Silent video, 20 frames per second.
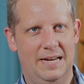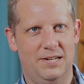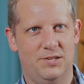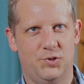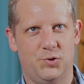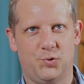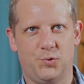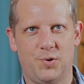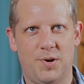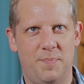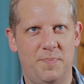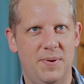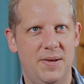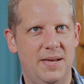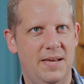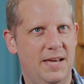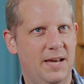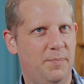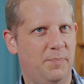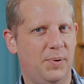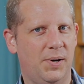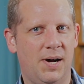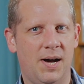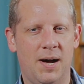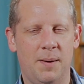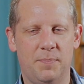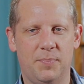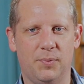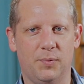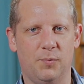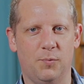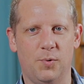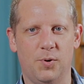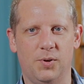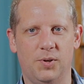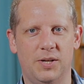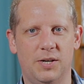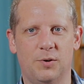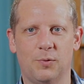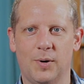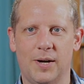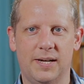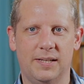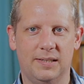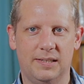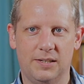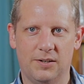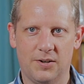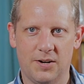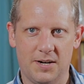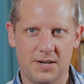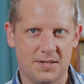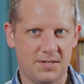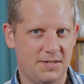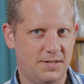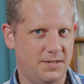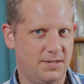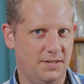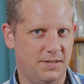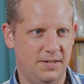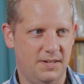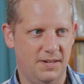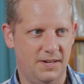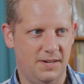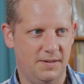trippy hip hop. Really great lyrics.